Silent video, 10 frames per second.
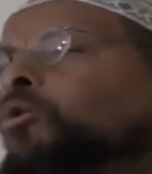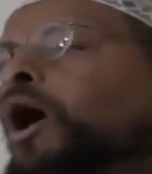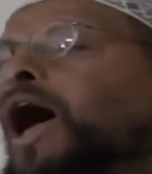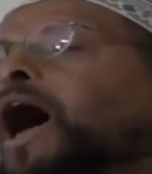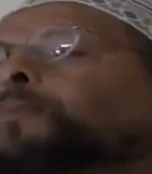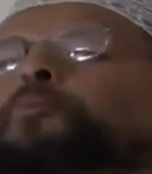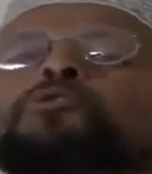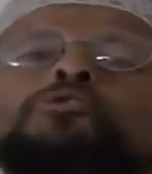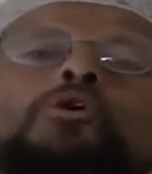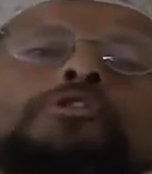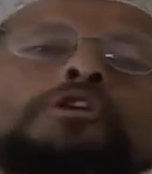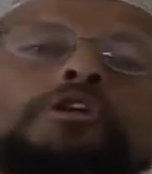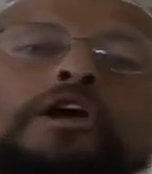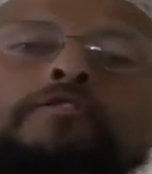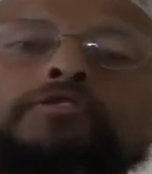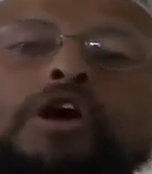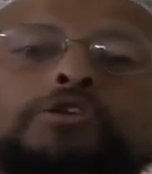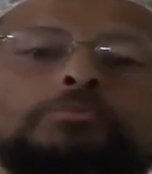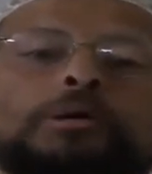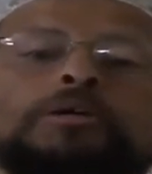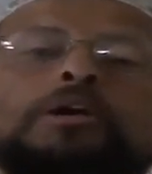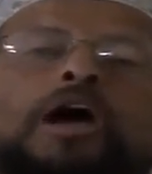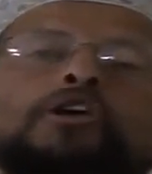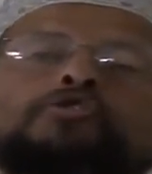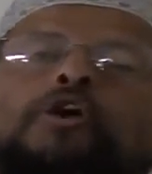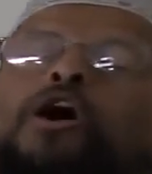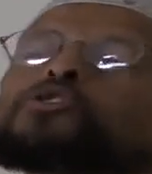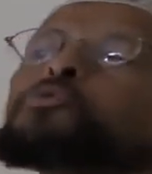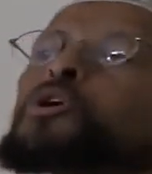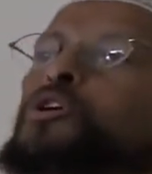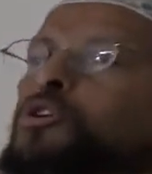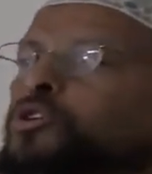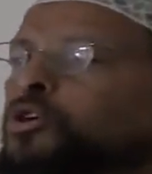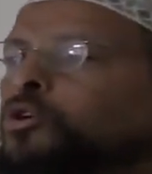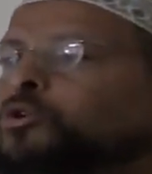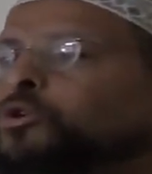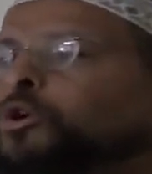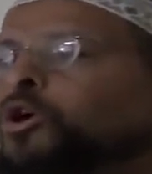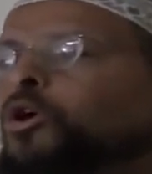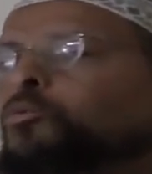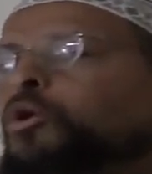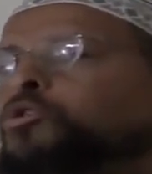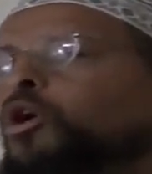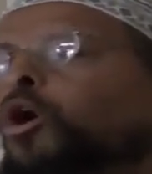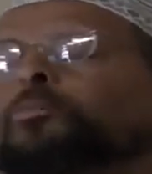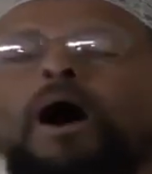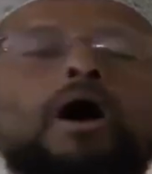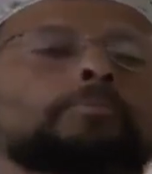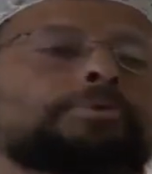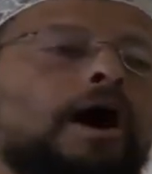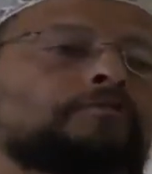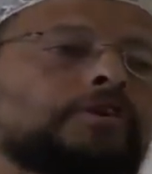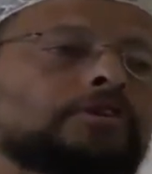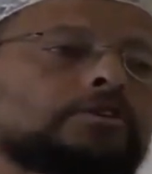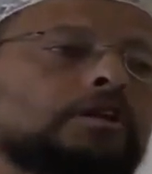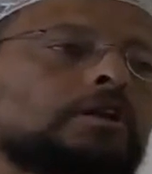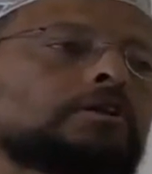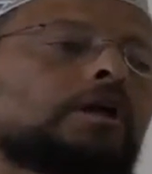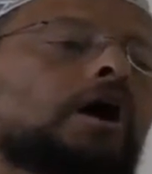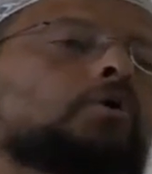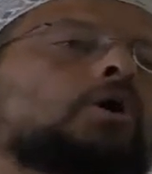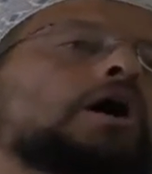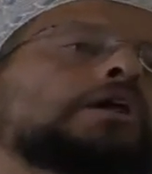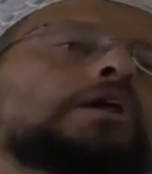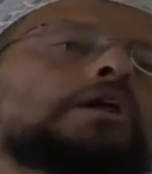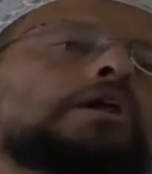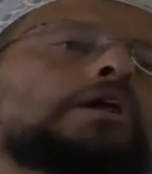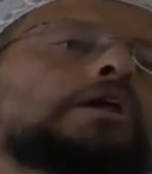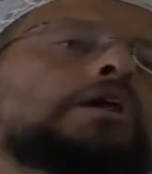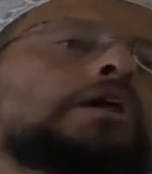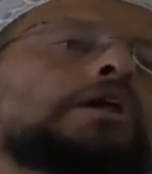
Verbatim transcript: What happens on the day of judgment as far as we're concerned? We're told by our Prophet sallallahu we're entered into